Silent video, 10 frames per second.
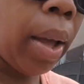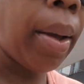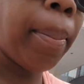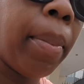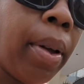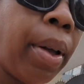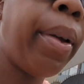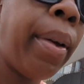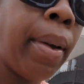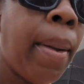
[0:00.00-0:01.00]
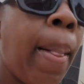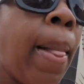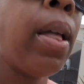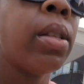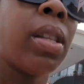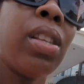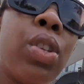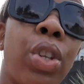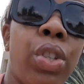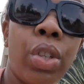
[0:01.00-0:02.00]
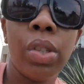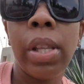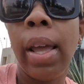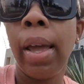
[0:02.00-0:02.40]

So that's the good news.